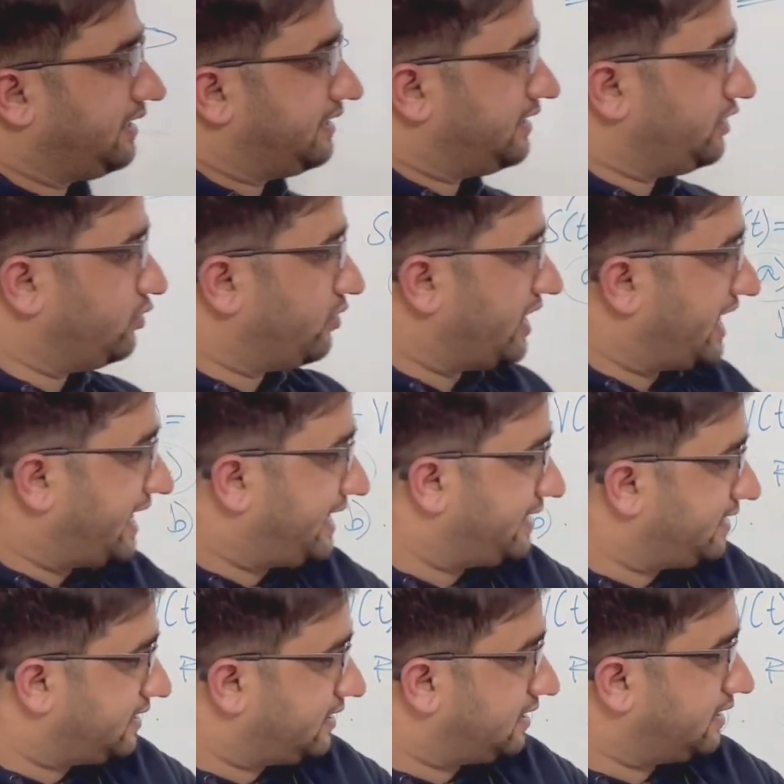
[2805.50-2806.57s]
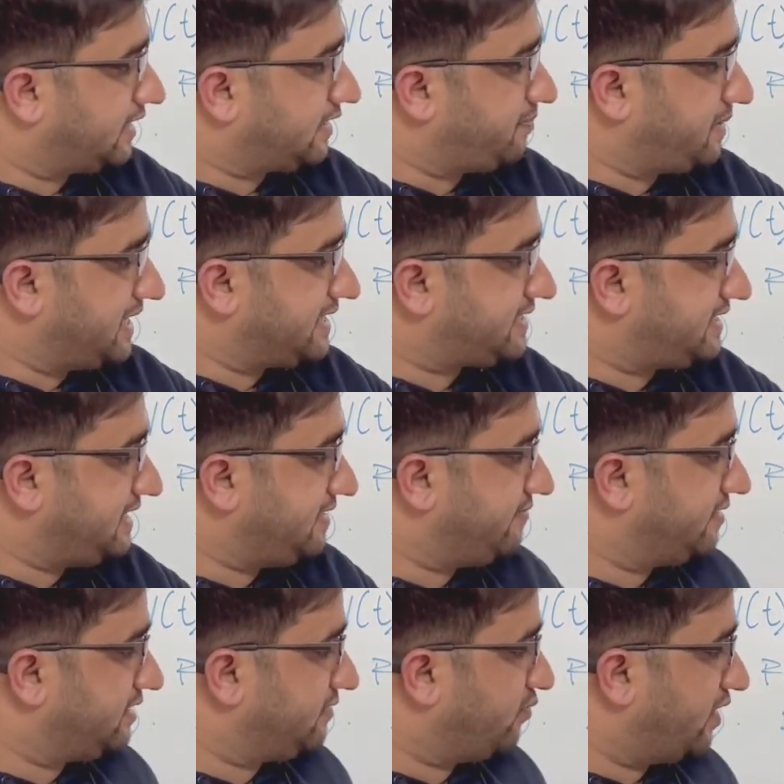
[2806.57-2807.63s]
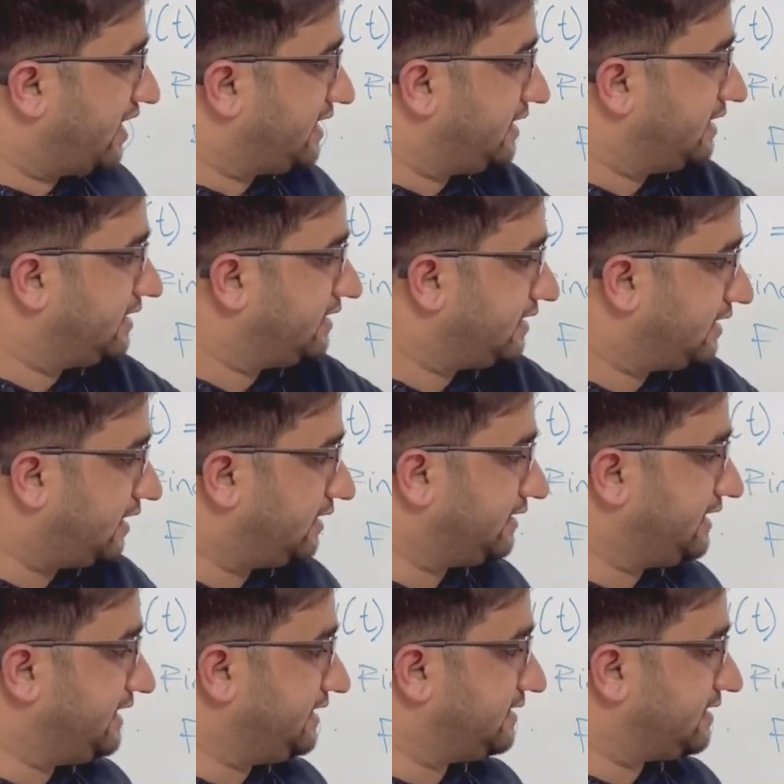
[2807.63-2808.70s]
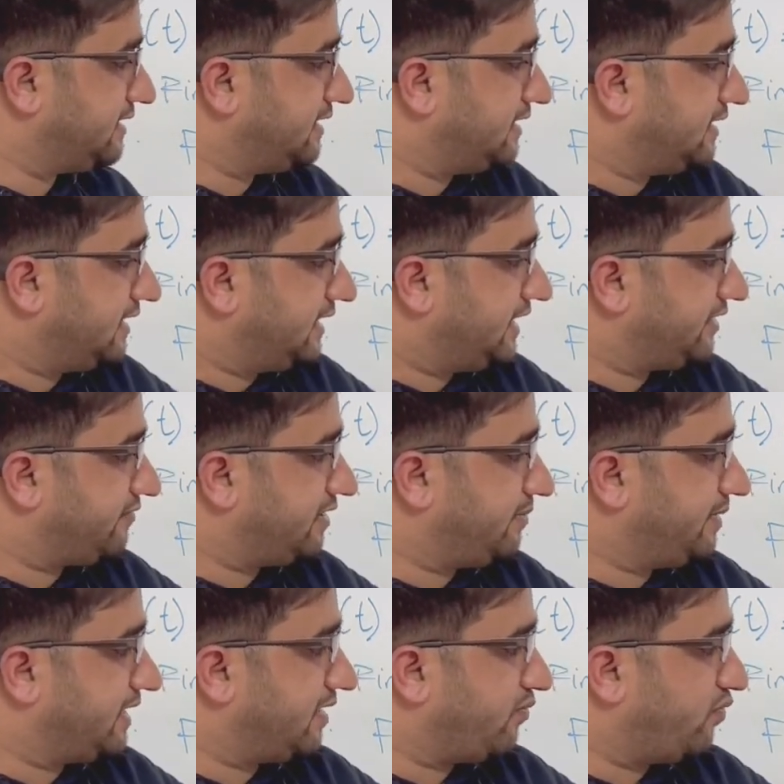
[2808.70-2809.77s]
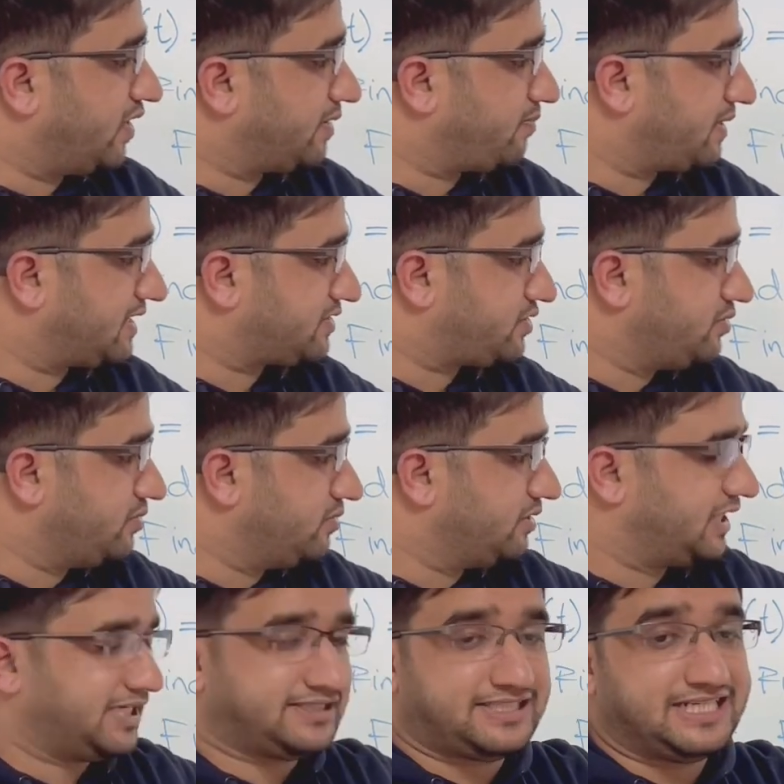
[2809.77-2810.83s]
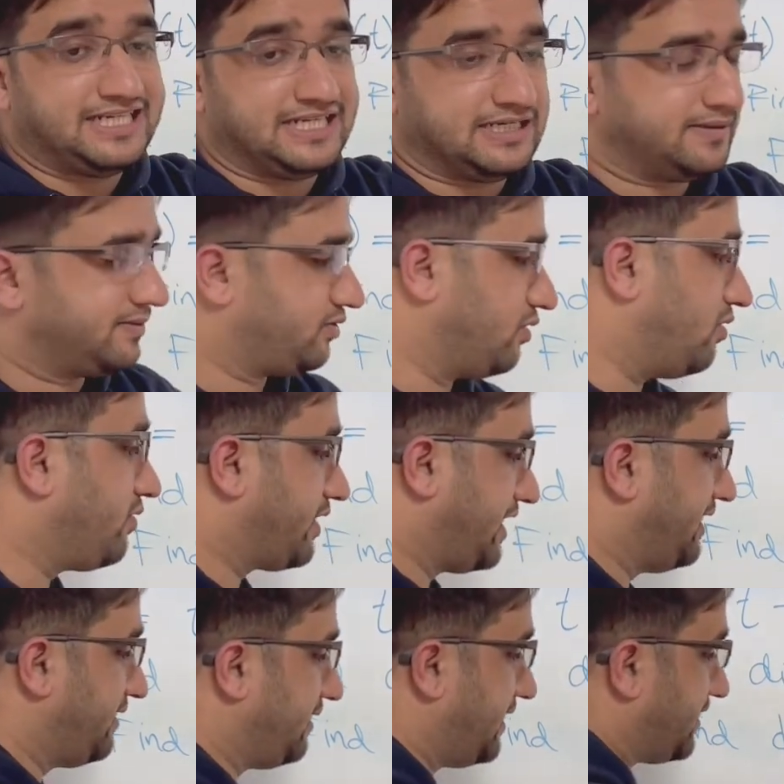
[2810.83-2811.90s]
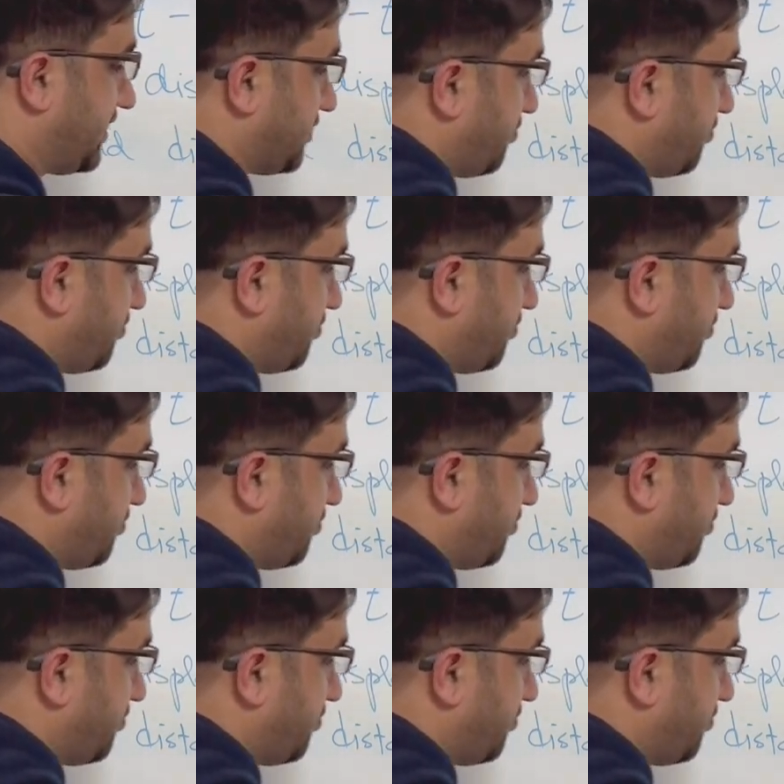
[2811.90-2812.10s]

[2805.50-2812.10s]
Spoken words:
you replace t with 1 on these, it will become 1 plus 2, a 3. So okay, let us